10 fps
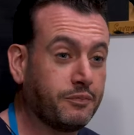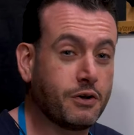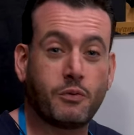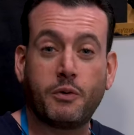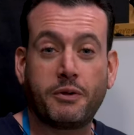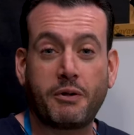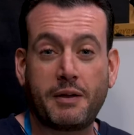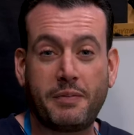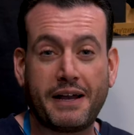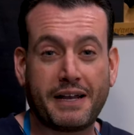So we'll be
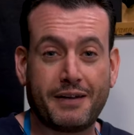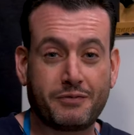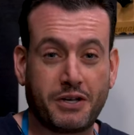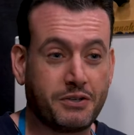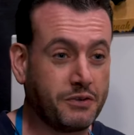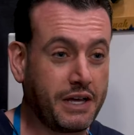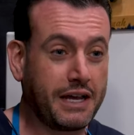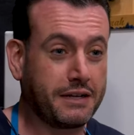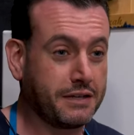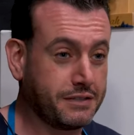right back after I do
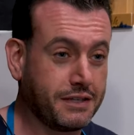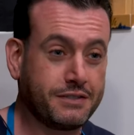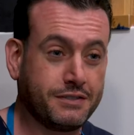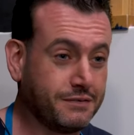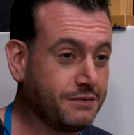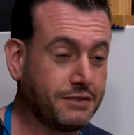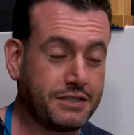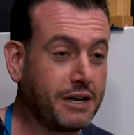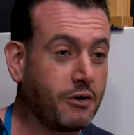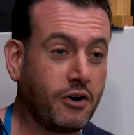that because that's
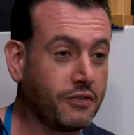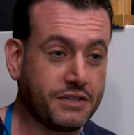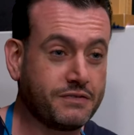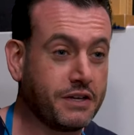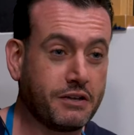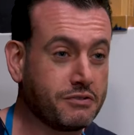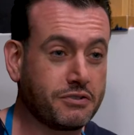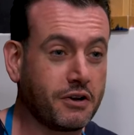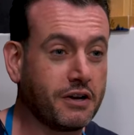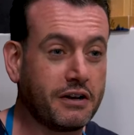just how all these videos
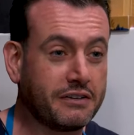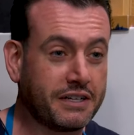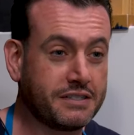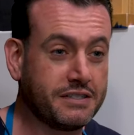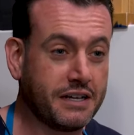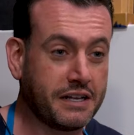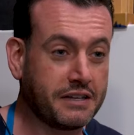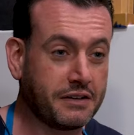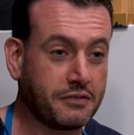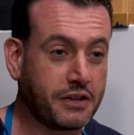start. I don't need to see
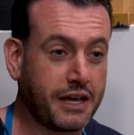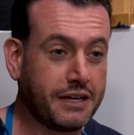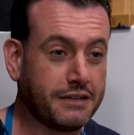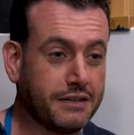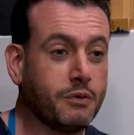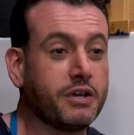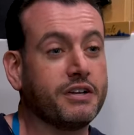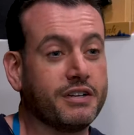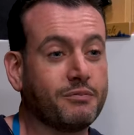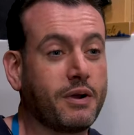anything for that. We
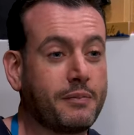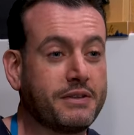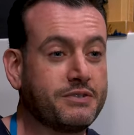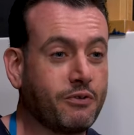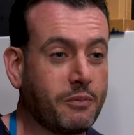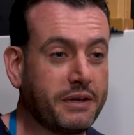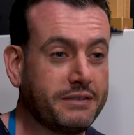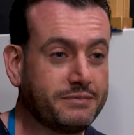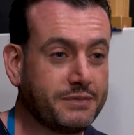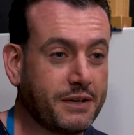couldn't have prepped this for
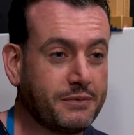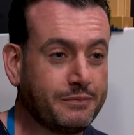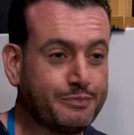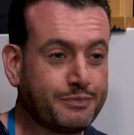me, no?